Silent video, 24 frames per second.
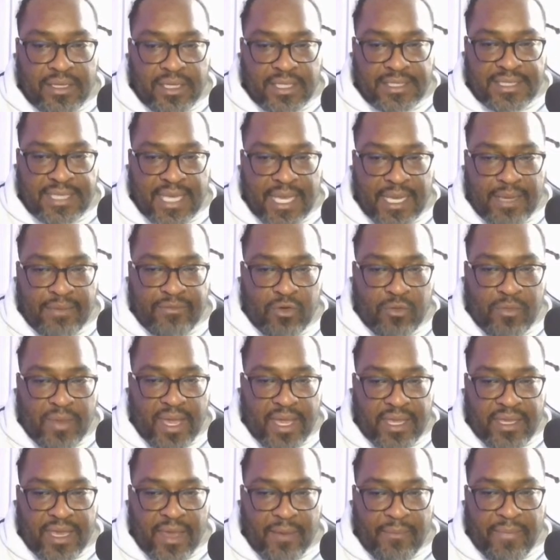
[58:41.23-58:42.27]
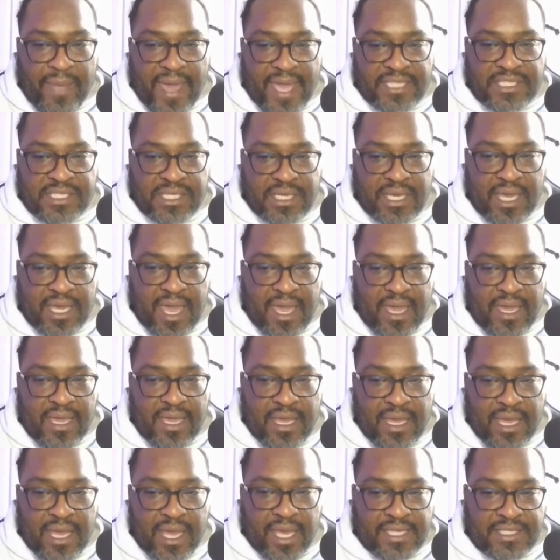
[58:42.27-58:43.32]
The same roommate. Yep, Magic gay,
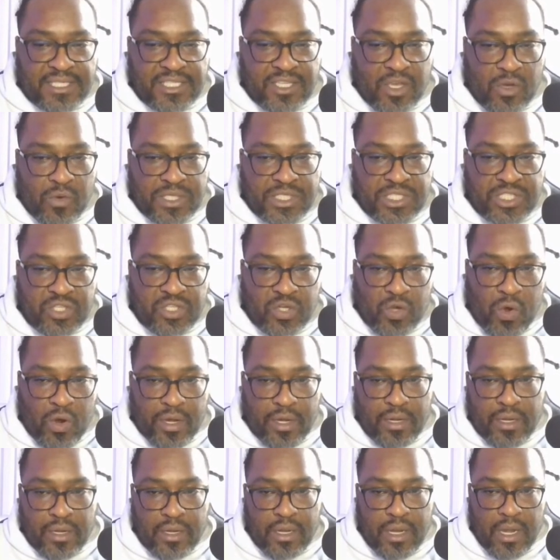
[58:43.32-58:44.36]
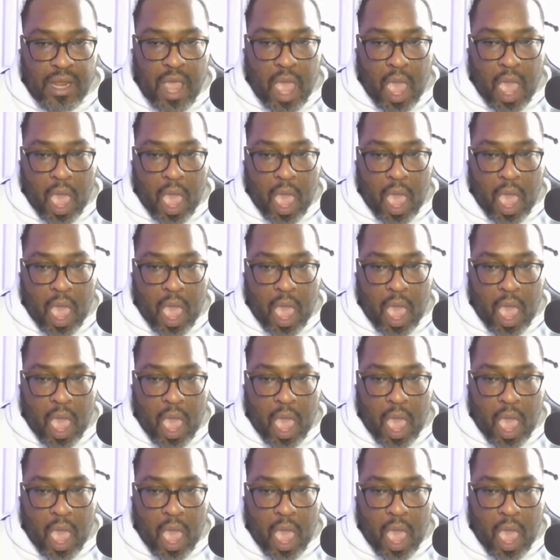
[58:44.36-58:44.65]
and so is Jordan.